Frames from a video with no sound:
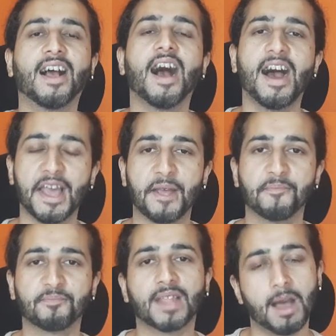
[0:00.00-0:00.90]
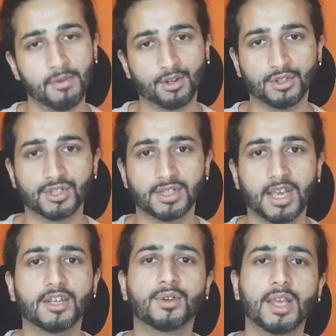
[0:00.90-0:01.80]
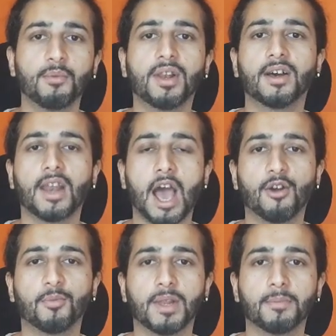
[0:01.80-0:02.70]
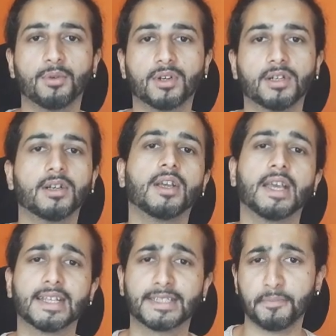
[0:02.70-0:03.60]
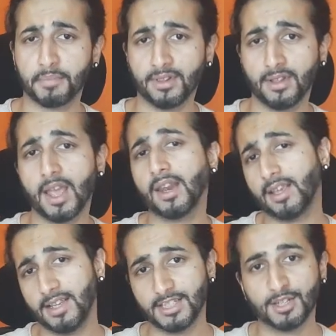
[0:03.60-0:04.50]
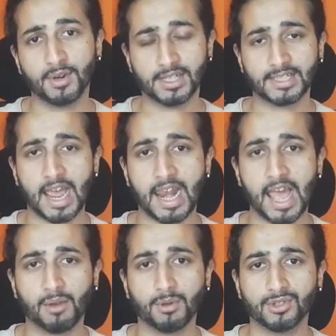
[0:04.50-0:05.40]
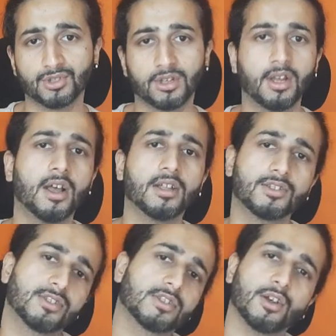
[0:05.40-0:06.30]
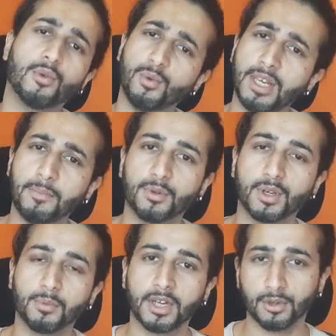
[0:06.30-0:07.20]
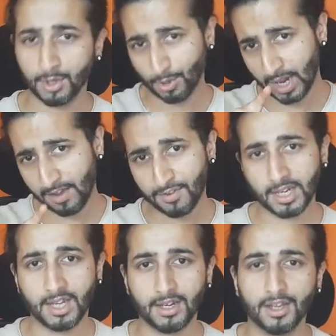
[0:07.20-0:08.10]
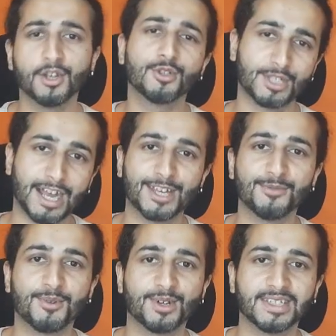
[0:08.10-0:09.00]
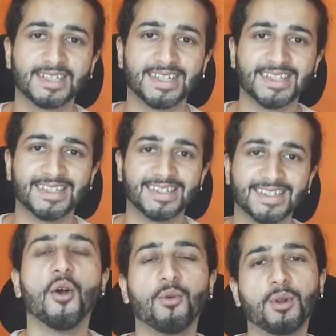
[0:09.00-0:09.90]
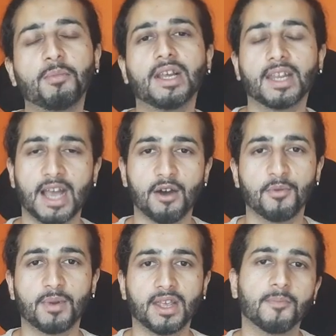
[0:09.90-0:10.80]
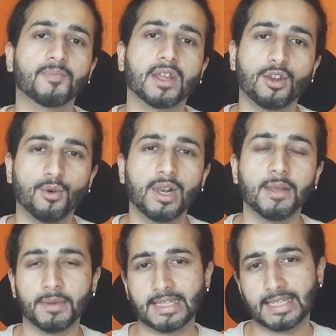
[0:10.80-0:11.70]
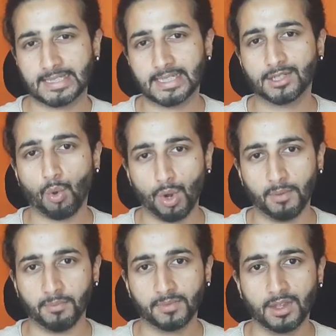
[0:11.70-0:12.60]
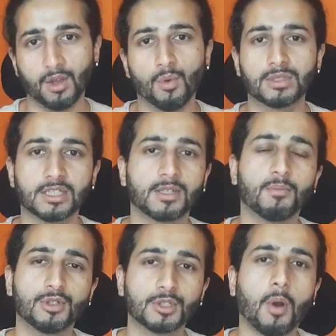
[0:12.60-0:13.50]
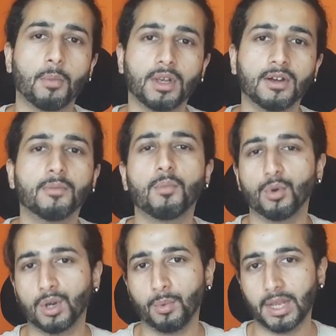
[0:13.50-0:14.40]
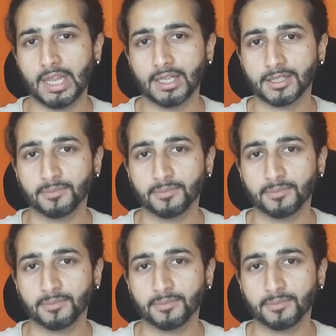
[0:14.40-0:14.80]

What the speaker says: Hi, I'm Ankush and today we'll learn how to play poker in a simple and easy to understand language. This is the only poker video you'll ever need to start your poker journey. We'll be learning how to play No Limit Texas Hold'em, which is the most popular poker variant.